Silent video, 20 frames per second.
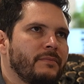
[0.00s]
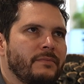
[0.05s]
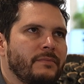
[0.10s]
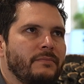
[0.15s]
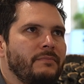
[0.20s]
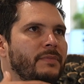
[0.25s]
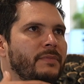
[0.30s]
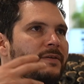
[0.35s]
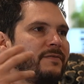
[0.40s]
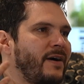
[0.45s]

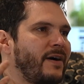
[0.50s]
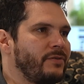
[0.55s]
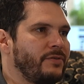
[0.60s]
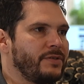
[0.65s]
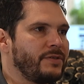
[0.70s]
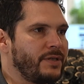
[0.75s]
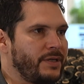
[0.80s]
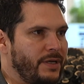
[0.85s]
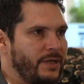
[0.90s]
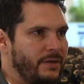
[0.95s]
be value
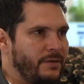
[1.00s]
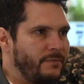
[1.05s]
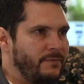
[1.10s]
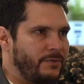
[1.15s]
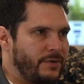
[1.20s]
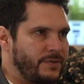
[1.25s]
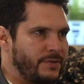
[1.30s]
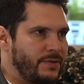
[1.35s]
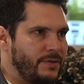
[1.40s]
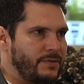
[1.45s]
engineered, for
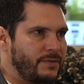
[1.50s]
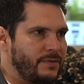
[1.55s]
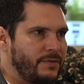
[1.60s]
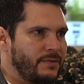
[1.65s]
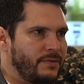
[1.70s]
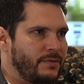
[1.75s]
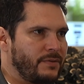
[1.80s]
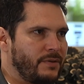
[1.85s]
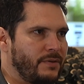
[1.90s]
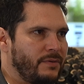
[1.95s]
instance,
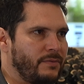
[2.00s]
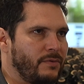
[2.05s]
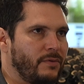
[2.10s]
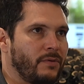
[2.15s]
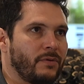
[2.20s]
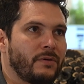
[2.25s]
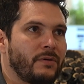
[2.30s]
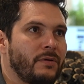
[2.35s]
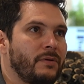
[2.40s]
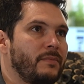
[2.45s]

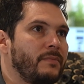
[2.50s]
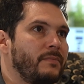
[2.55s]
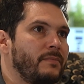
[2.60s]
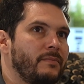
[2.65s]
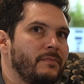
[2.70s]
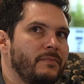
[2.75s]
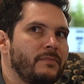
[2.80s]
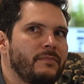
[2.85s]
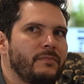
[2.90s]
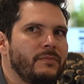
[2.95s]
or
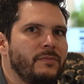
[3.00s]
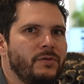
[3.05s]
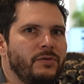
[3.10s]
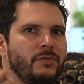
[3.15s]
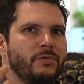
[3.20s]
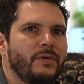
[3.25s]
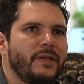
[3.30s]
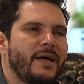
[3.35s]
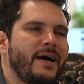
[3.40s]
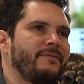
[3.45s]
you
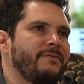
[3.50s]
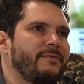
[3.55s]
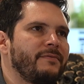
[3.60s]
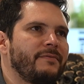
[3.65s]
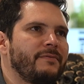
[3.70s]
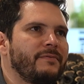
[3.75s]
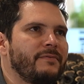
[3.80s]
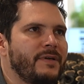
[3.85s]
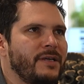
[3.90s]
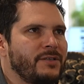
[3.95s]
will have
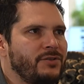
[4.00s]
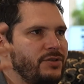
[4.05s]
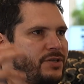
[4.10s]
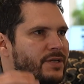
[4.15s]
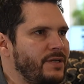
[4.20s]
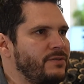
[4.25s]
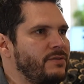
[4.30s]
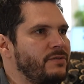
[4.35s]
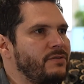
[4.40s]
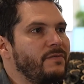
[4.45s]
a
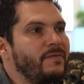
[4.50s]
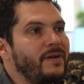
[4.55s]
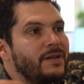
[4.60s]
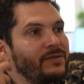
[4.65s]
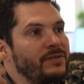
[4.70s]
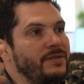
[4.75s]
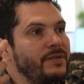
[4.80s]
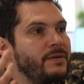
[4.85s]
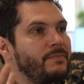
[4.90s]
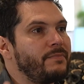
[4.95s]
suggestion to value
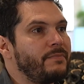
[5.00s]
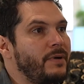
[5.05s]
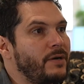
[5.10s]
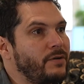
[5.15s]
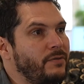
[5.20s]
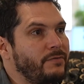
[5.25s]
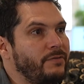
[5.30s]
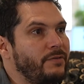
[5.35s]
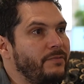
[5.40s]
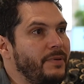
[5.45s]
engineer part
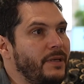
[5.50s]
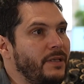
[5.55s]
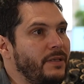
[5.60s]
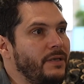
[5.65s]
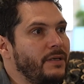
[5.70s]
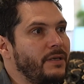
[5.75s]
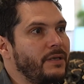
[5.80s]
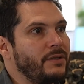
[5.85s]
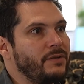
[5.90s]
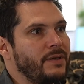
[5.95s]
of your
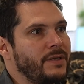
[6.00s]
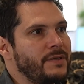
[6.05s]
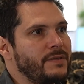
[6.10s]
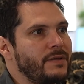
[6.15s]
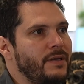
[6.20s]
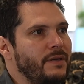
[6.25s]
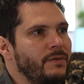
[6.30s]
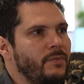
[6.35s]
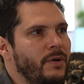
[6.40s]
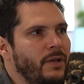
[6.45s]
building, and you can
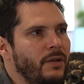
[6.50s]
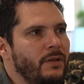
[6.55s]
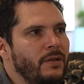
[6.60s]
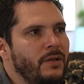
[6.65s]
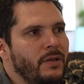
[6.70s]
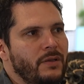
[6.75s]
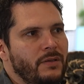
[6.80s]
say, well,